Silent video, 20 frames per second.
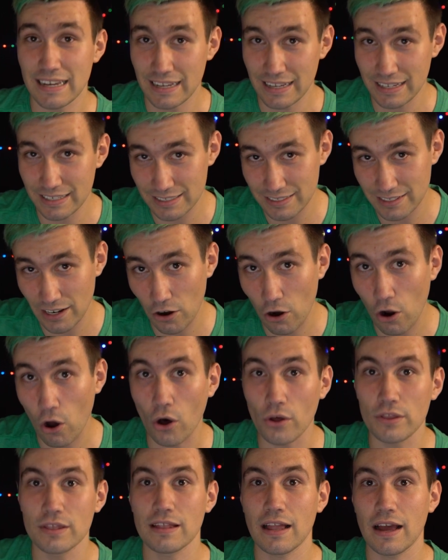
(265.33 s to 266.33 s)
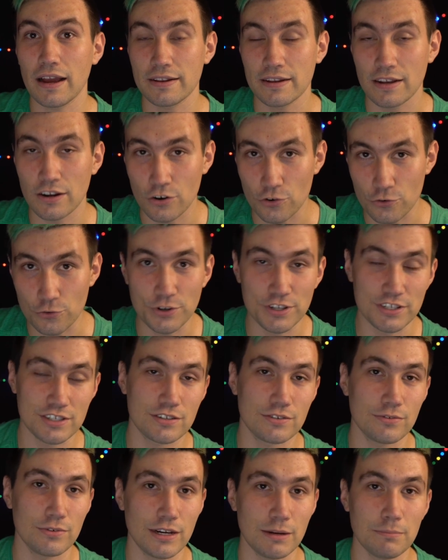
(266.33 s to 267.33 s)
is their online
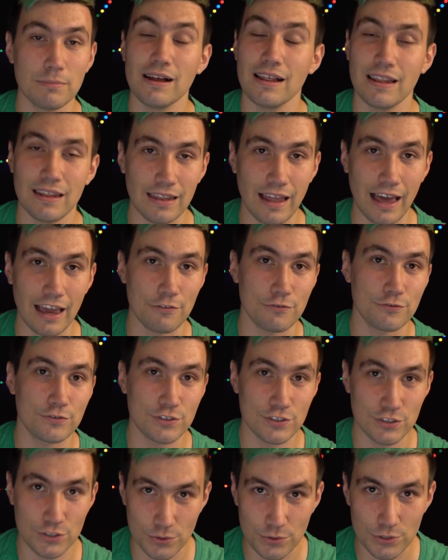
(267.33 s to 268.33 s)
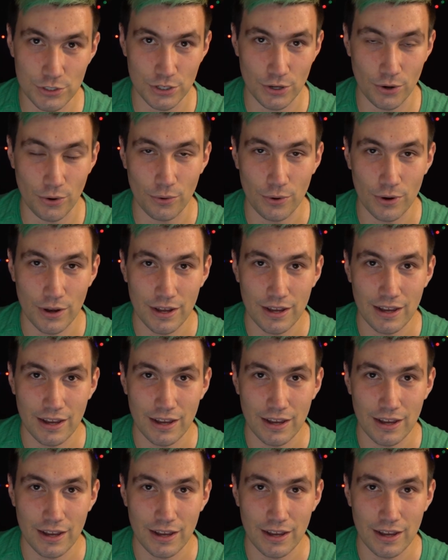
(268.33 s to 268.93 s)
Restream Live Studio.